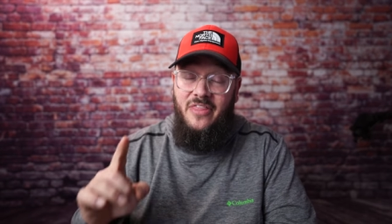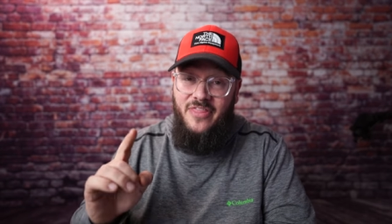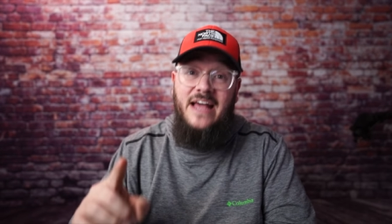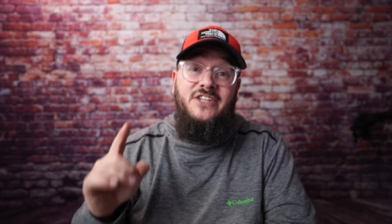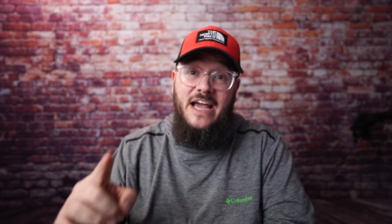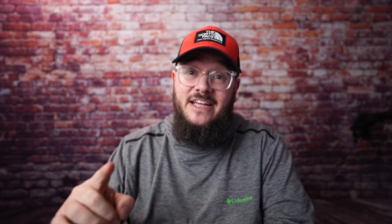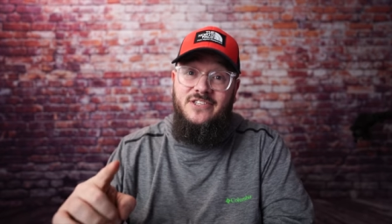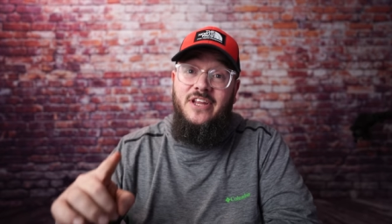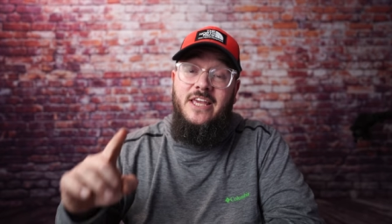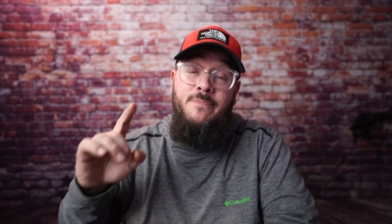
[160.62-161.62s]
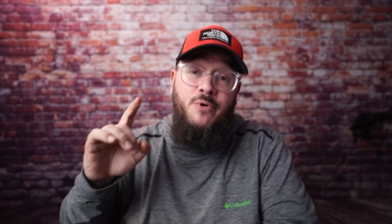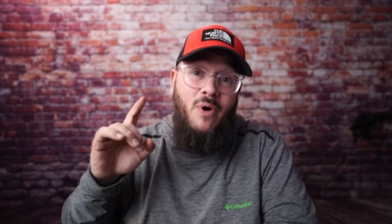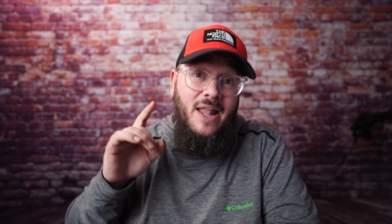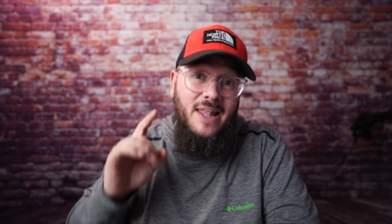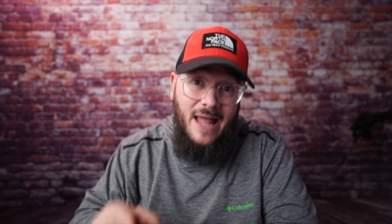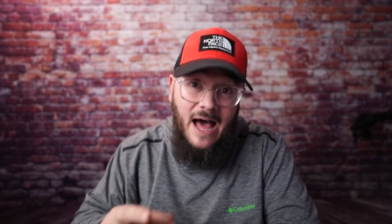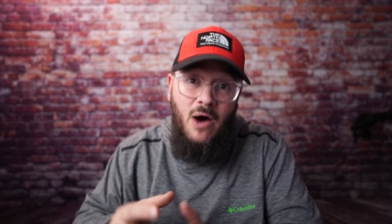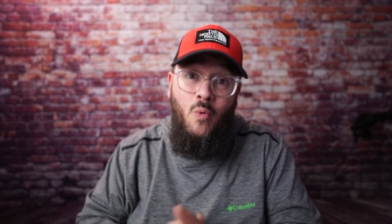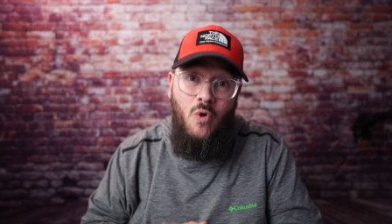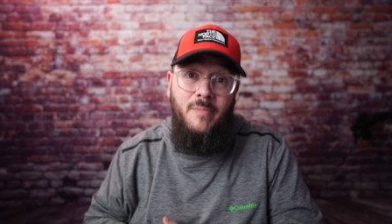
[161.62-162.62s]
that jacket's gonna keep you a
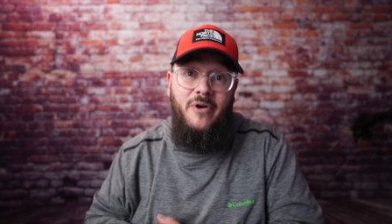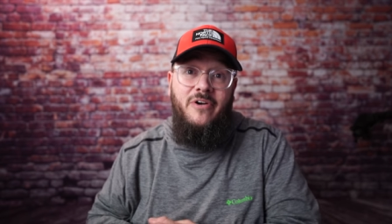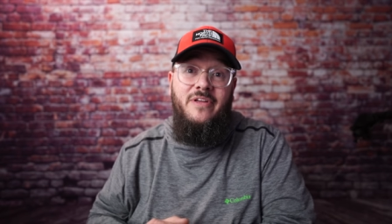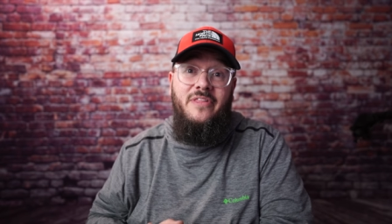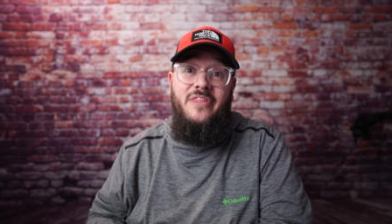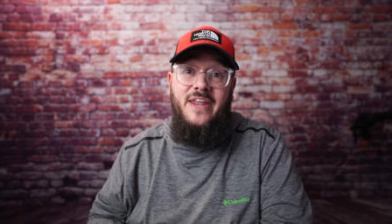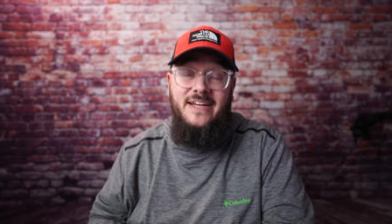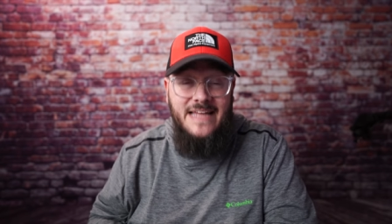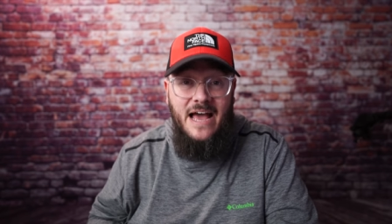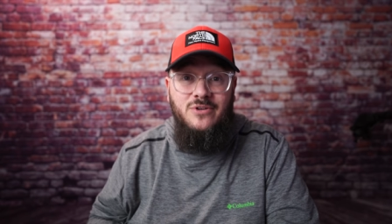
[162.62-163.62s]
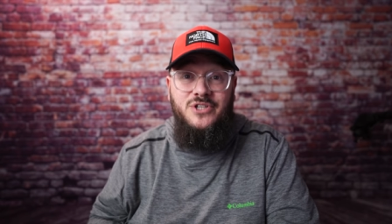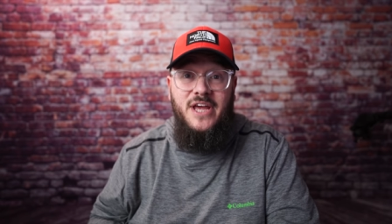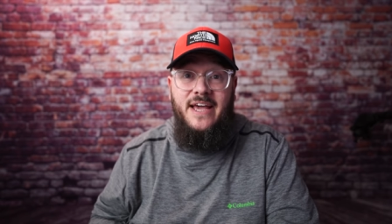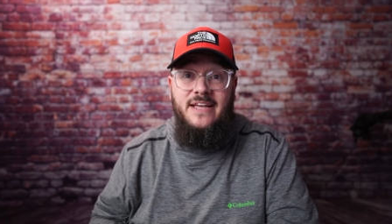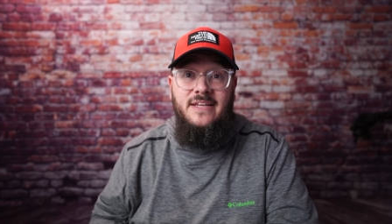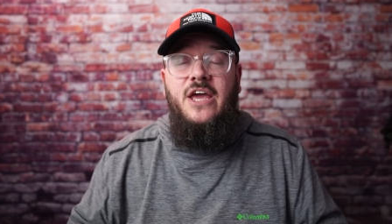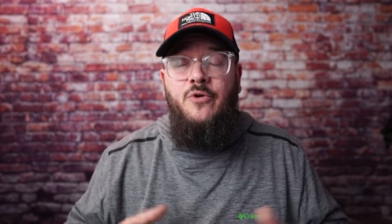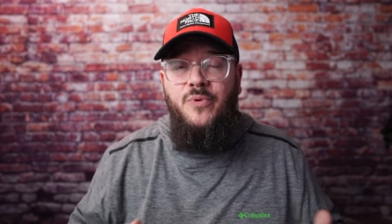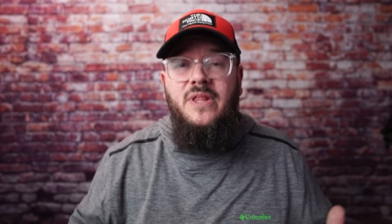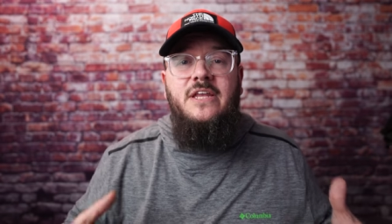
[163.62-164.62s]
lot warmer than a down jacket. It
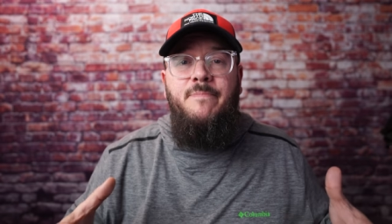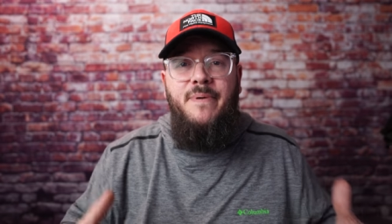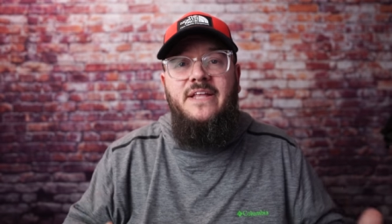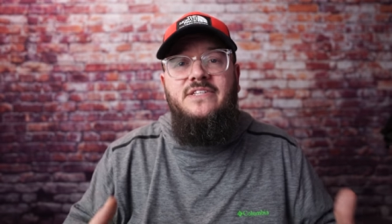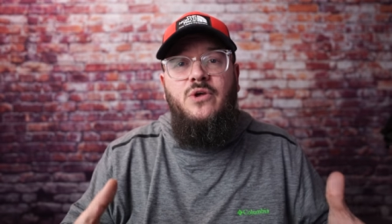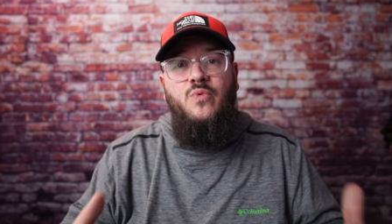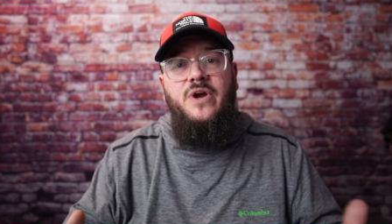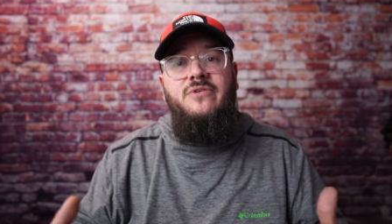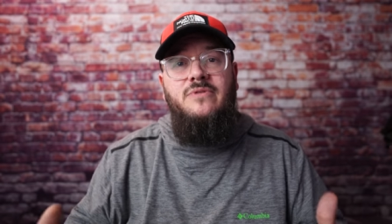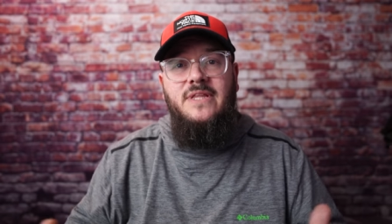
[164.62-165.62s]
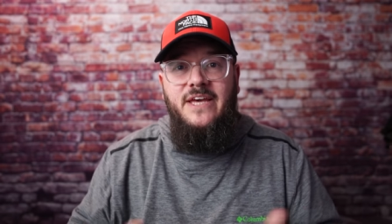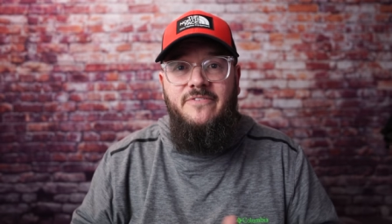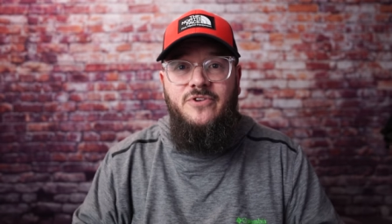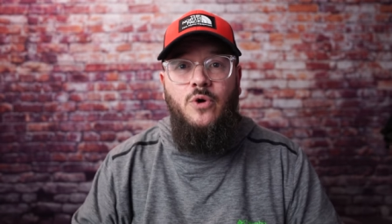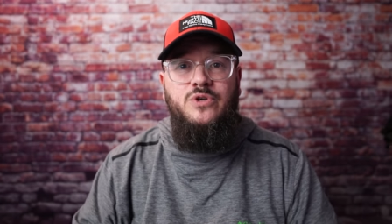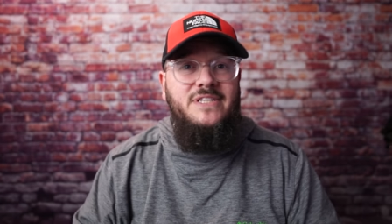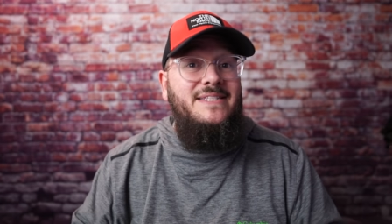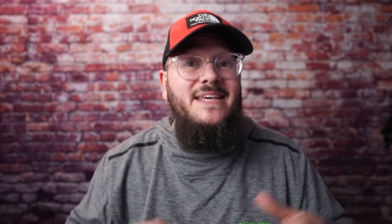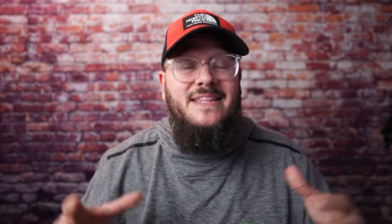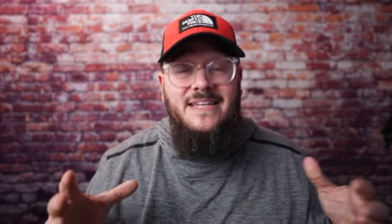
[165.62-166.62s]
really depends on where you live. Don't just
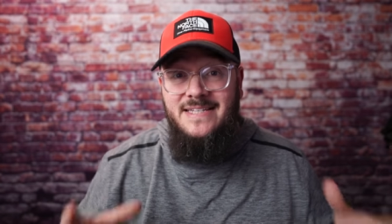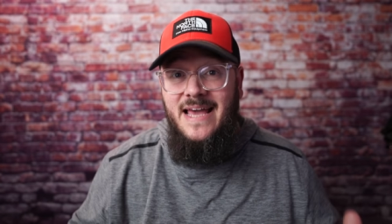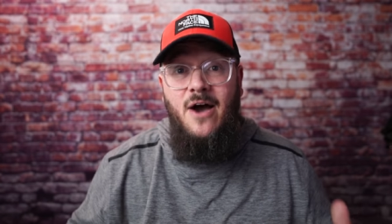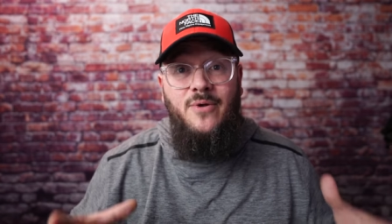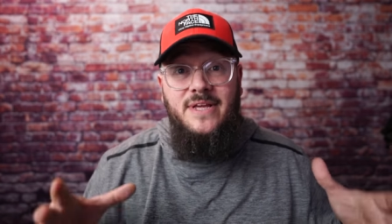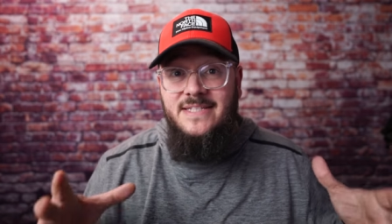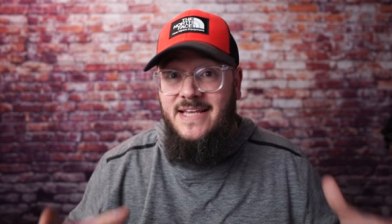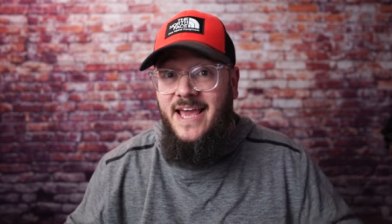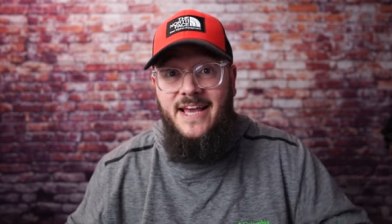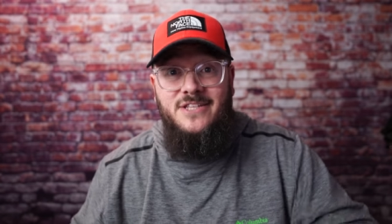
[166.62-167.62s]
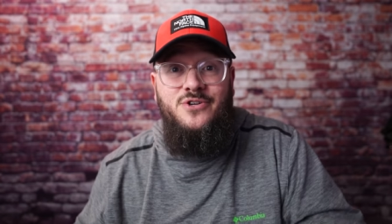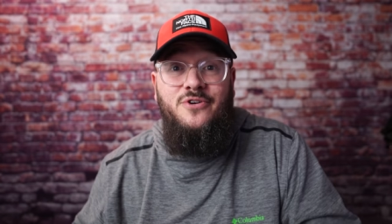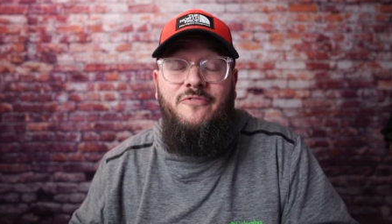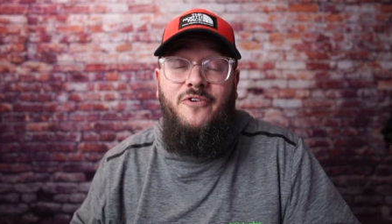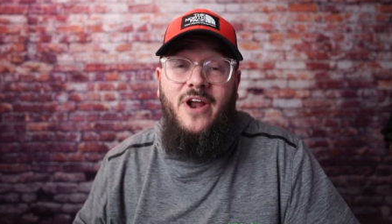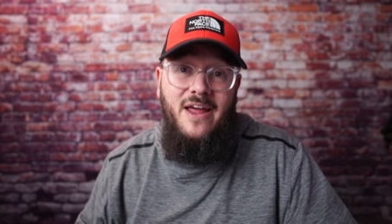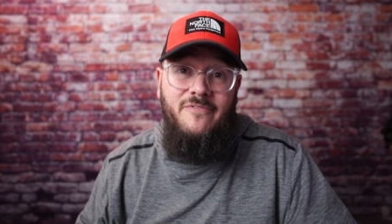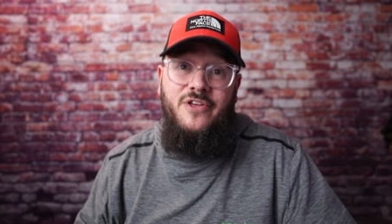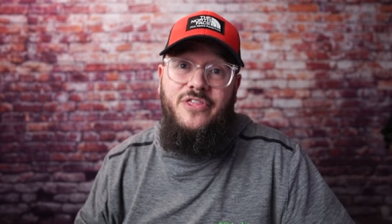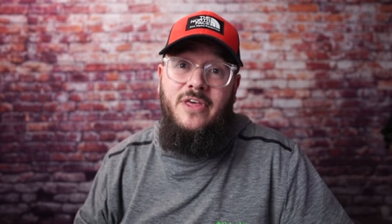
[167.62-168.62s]
think that down is the answer for
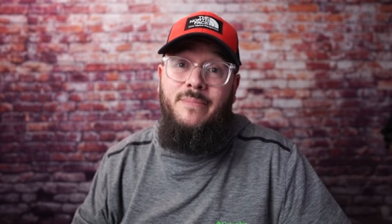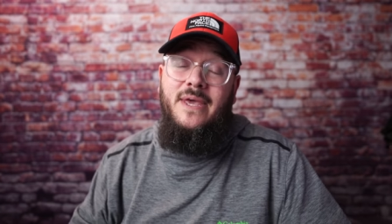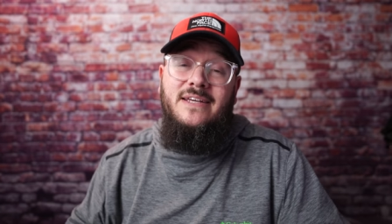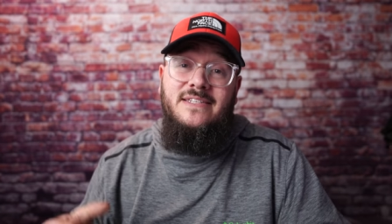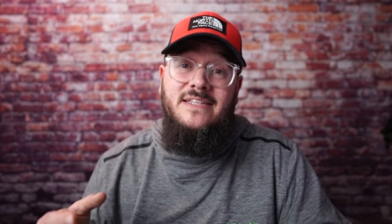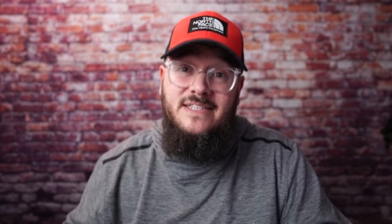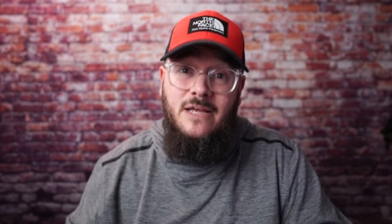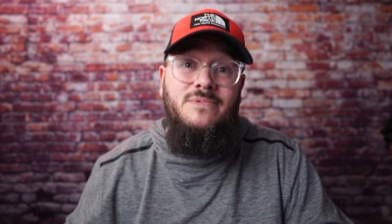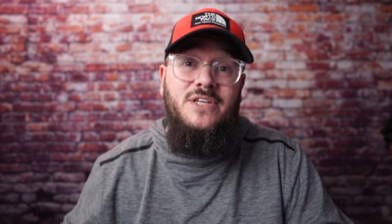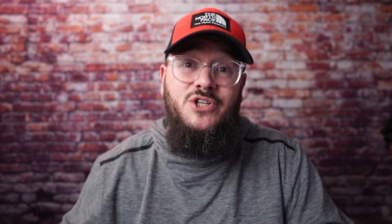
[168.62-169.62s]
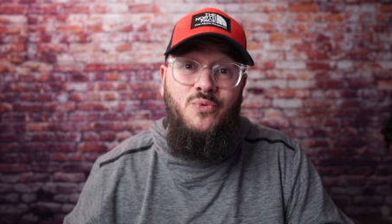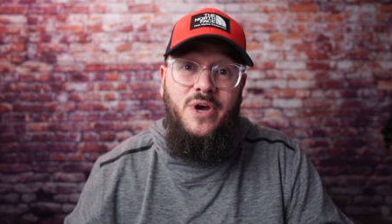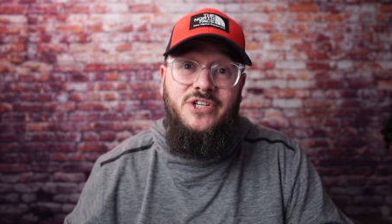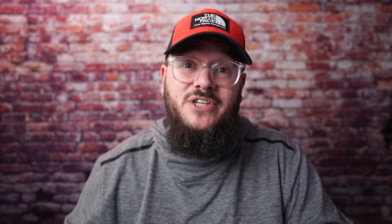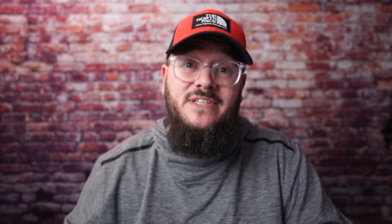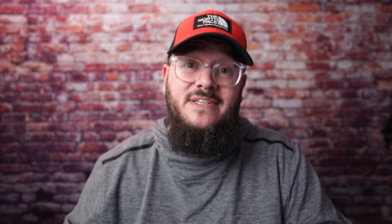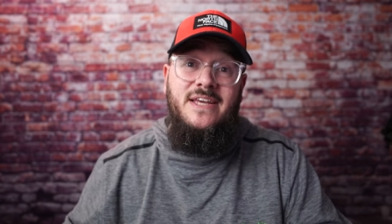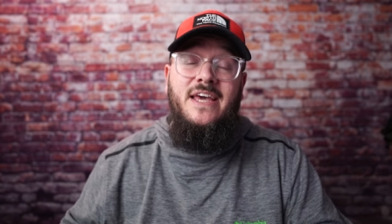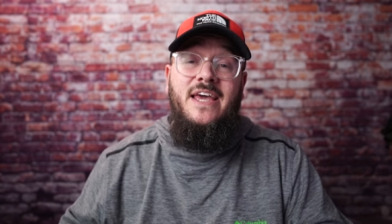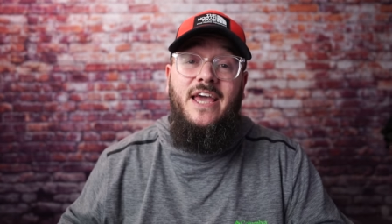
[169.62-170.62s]
everything, because in some situations,
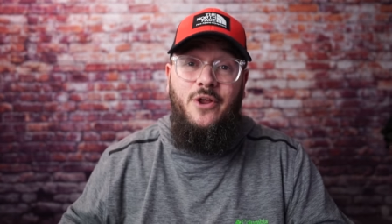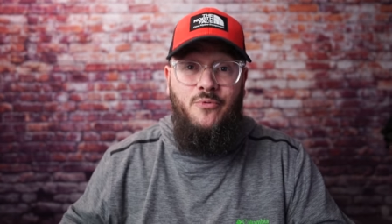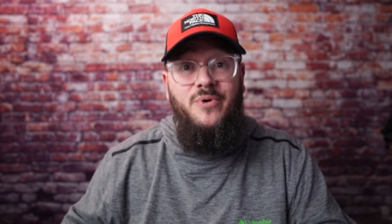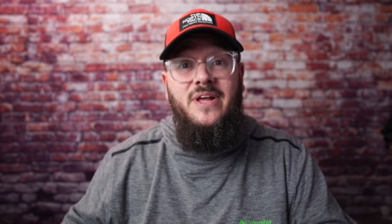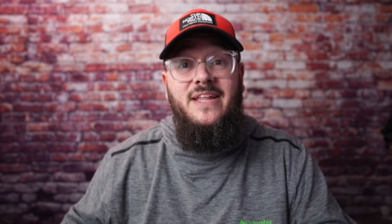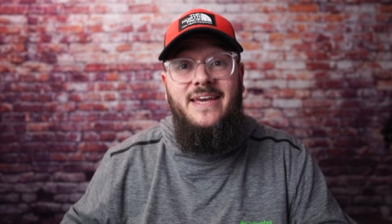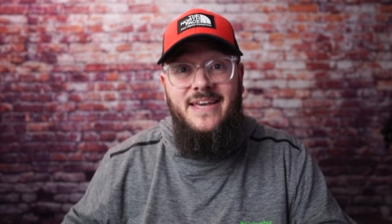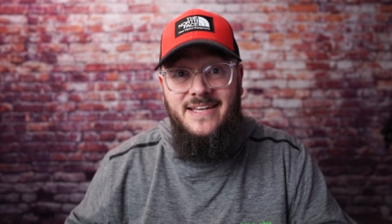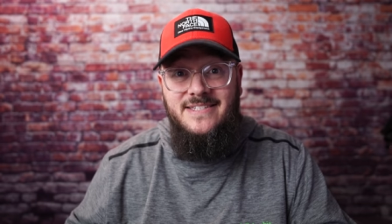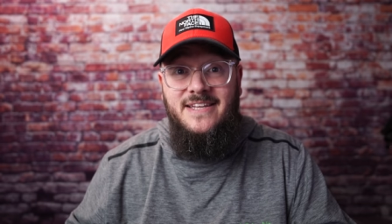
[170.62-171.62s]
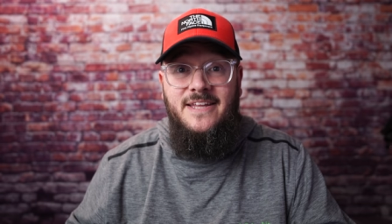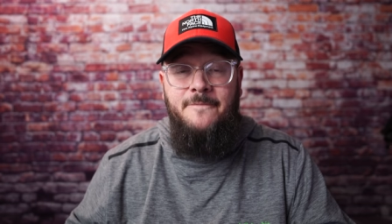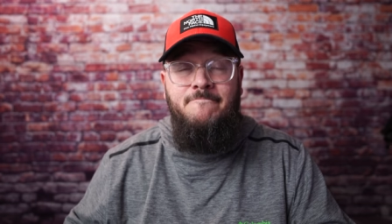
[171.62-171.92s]
it really isn't.